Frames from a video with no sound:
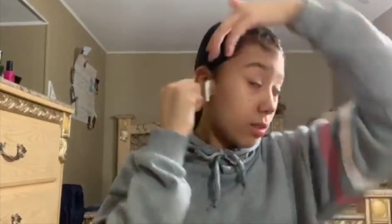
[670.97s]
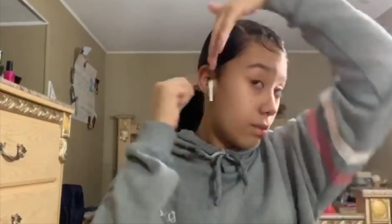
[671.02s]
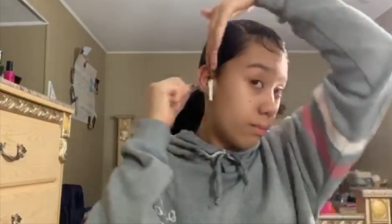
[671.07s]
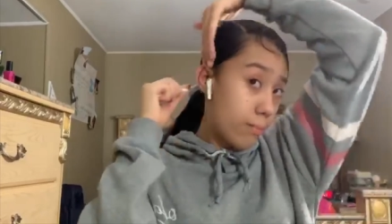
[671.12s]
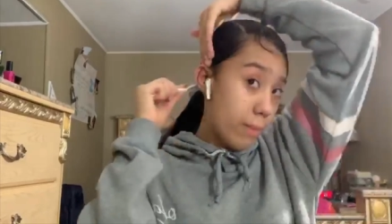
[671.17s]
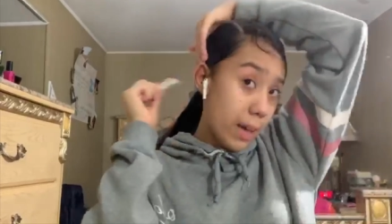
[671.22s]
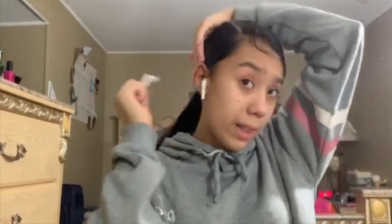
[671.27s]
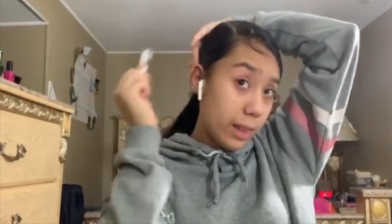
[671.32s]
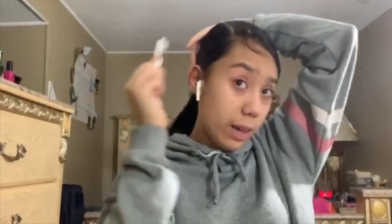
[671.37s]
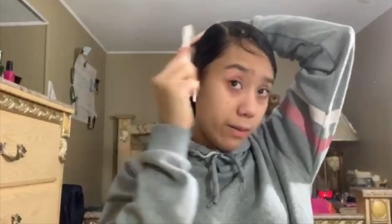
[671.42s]

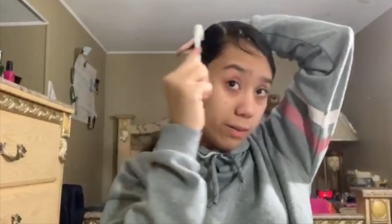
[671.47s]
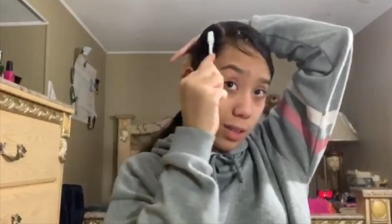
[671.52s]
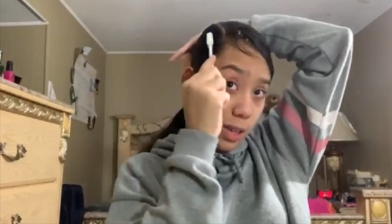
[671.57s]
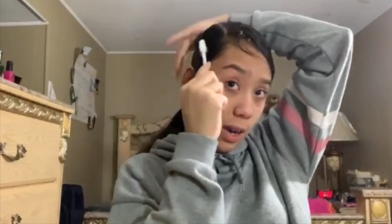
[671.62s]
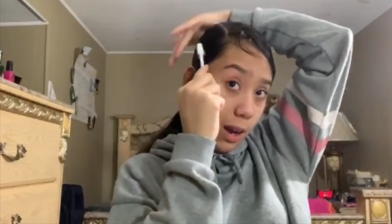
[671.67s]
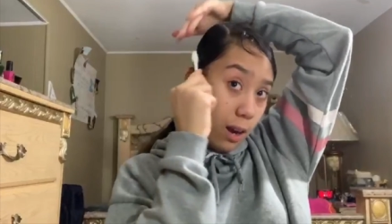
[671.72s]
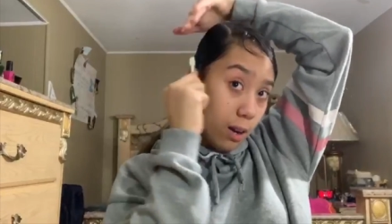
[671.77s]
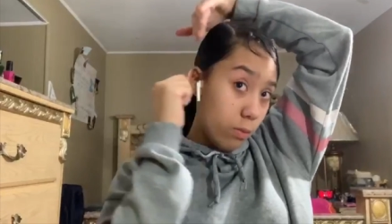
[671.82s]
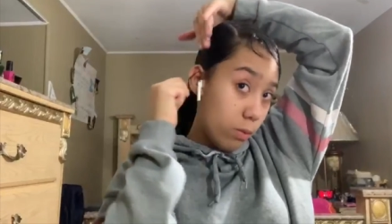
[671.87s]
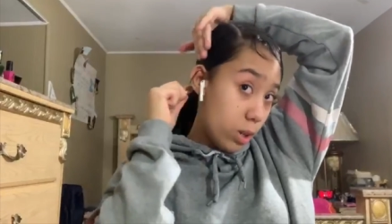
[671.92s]
my left
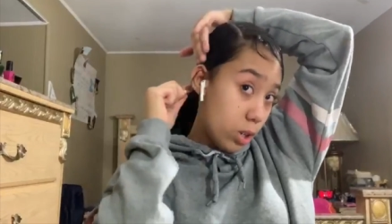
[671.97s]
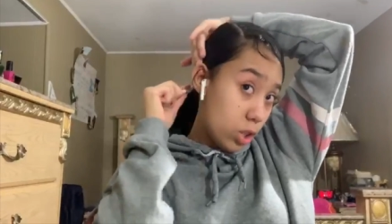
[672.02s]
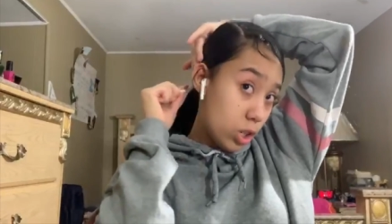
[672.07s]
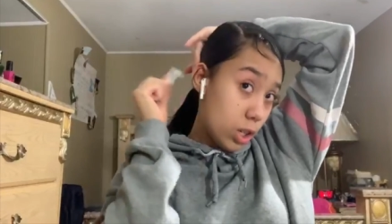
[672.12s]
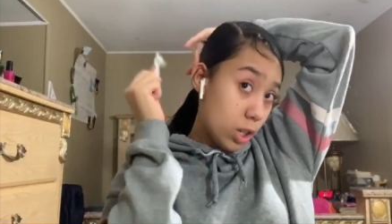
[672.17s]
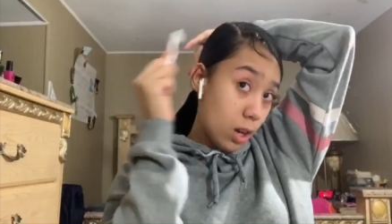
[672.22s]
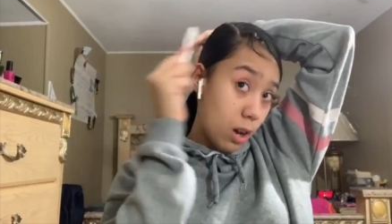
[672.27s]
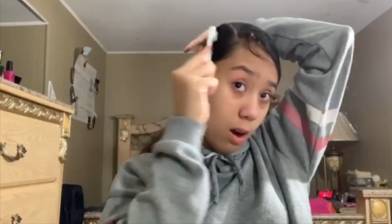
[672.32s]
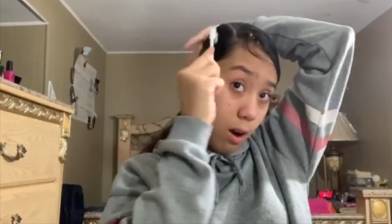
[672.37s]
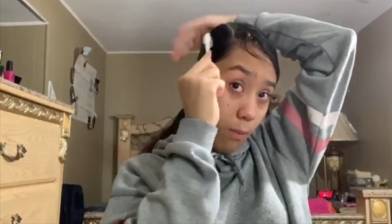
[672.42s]
side, which
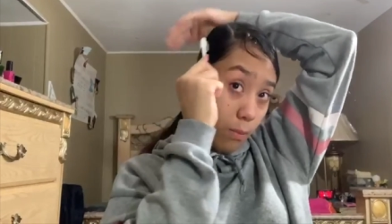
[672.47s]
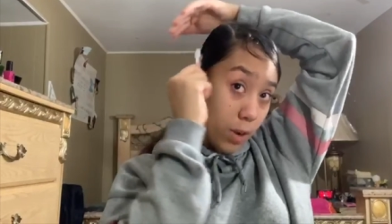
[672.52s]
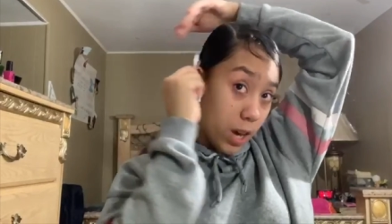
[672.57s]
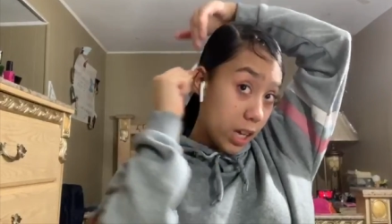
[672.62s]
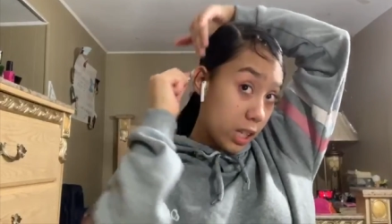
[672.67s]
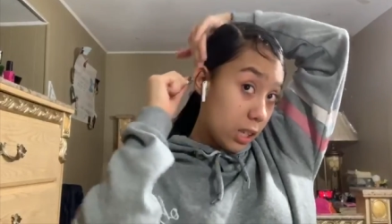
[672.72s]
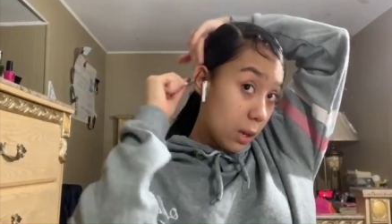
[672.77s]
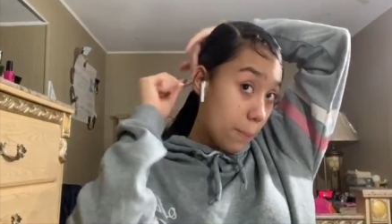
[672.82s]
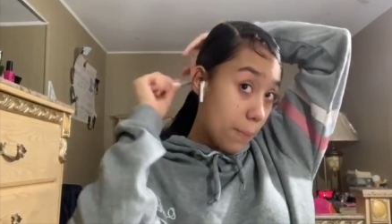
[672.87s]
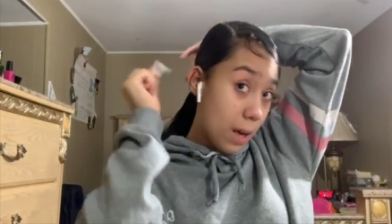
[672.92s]

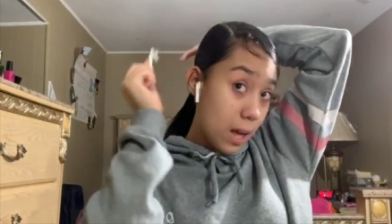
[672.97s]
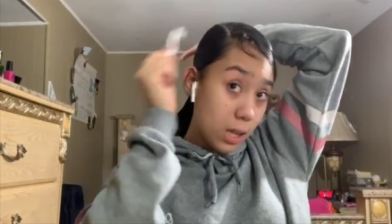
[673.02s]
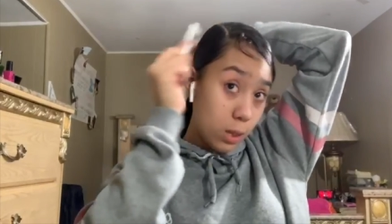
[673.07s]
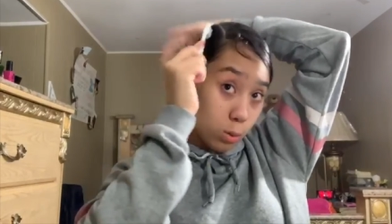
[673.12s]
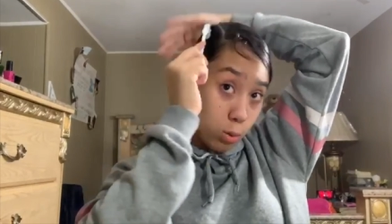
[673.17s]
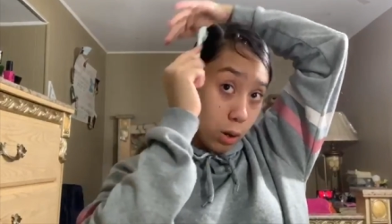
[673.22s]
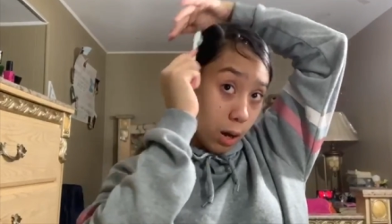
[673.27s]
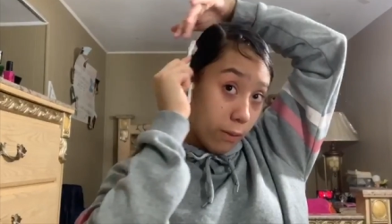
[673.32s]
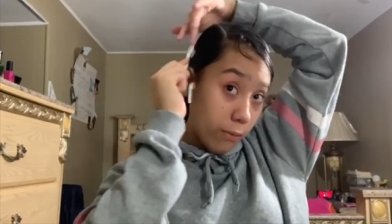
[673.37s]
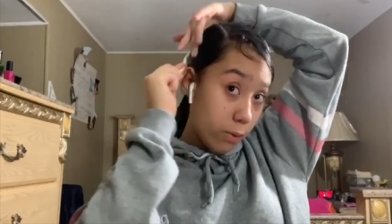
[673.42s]
it depends
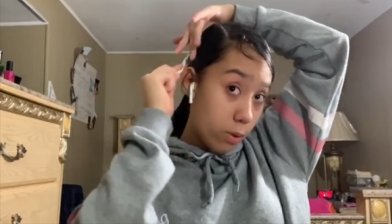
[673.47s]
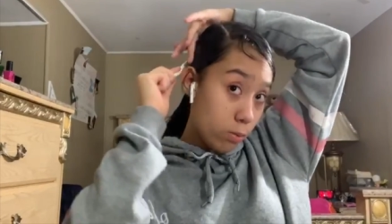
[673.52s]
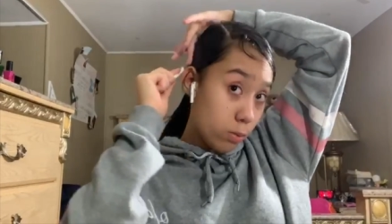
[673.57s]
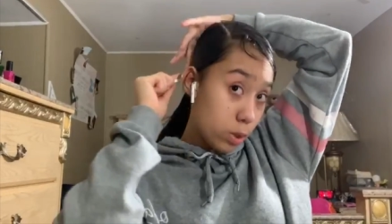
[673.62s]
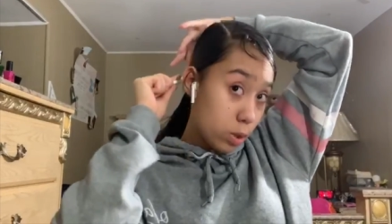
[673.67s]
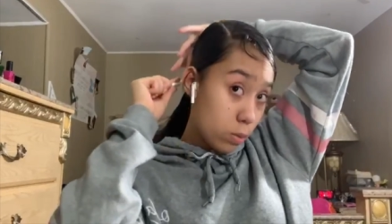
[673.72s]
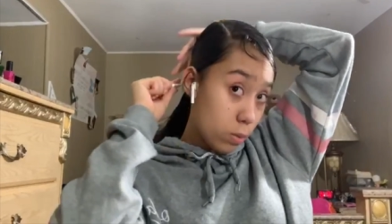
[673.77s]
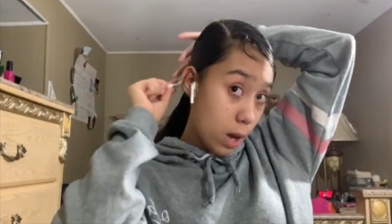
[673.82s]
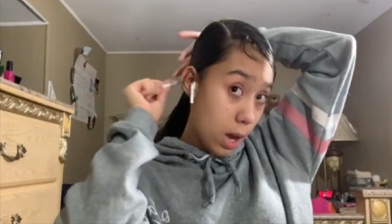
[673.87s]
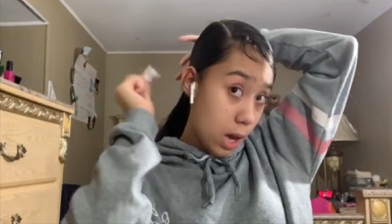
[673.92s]
whatever
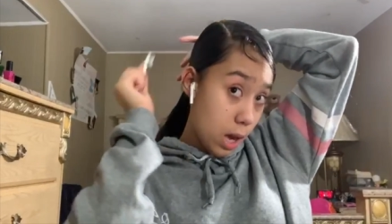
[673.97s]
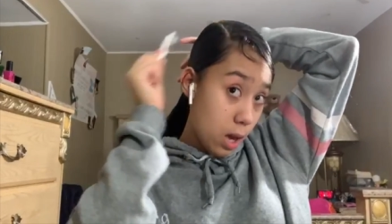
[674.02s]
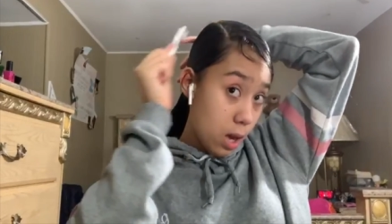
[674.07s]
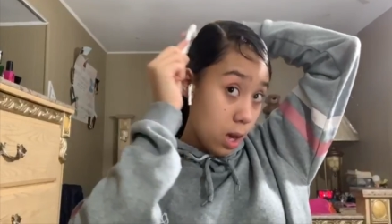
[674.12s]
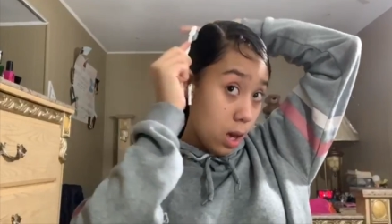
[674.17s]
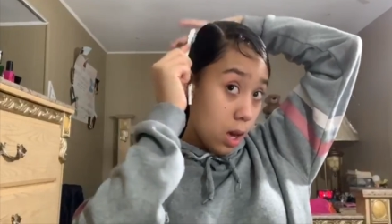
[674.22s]
which way